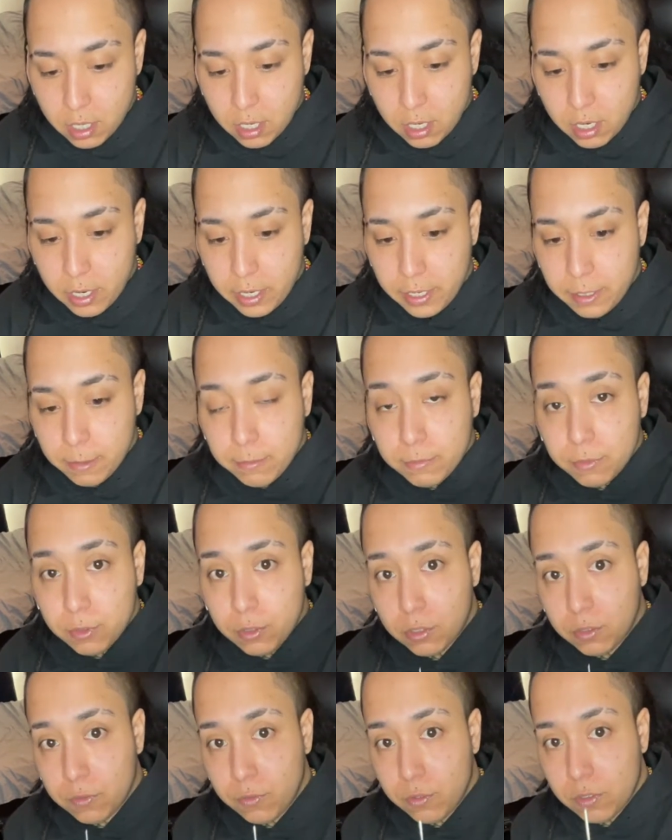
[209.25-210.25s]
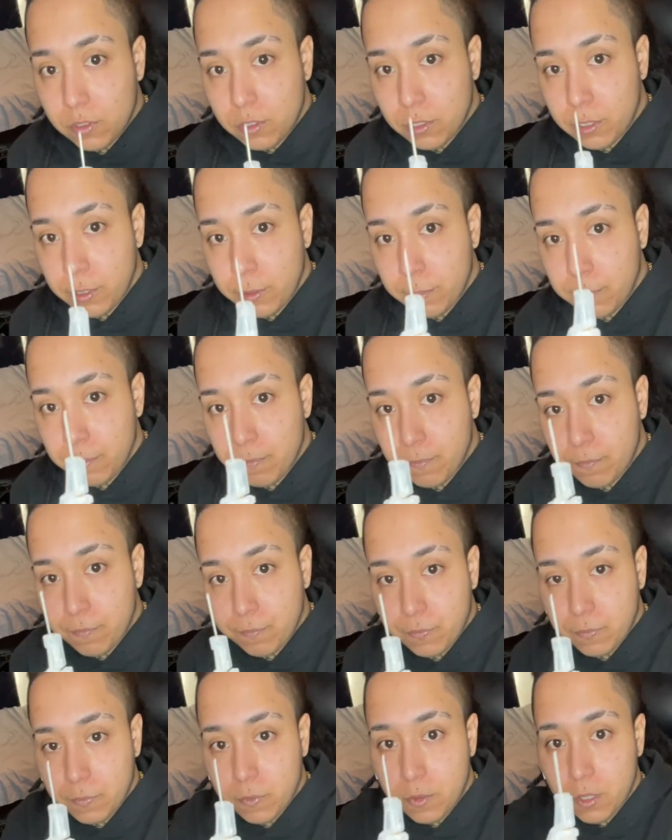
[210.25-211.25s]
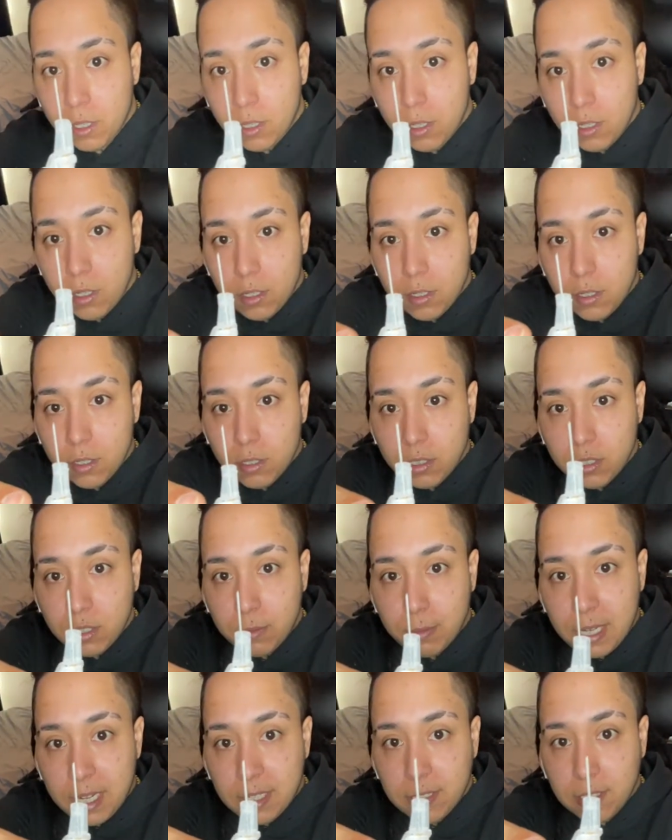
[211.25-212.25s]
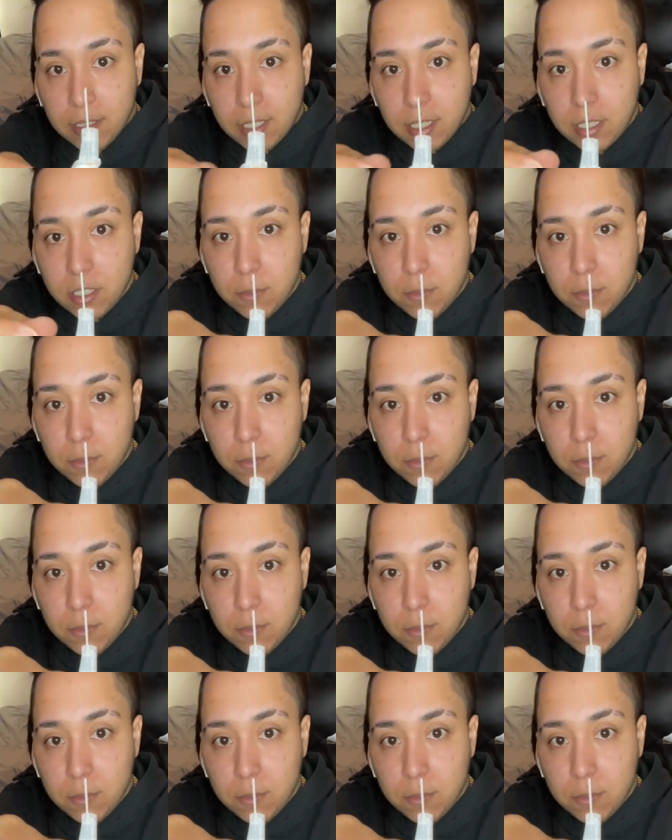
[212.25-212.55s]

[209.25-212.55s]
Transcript: All right, so if you see, this plastic thing is